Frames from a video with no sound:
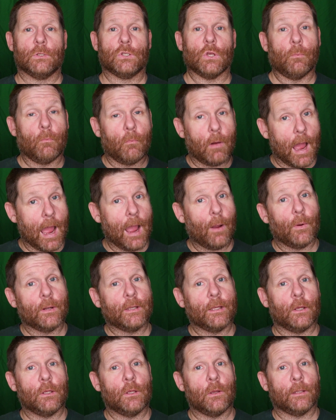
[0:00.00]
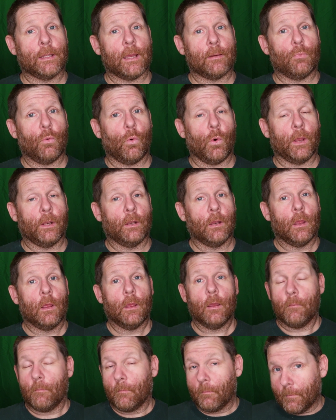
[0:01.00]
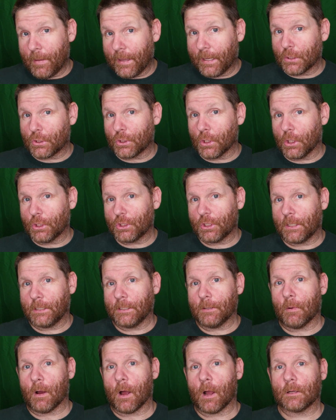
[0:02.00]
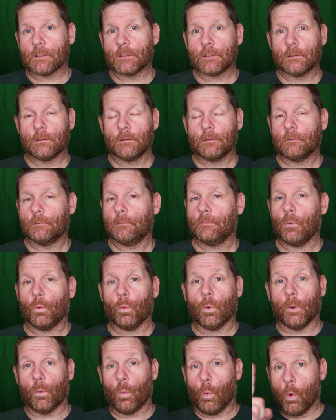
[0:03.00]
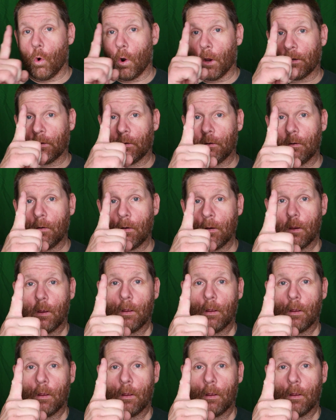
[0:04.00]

So I would tell you at that point, make a junction in the box, run one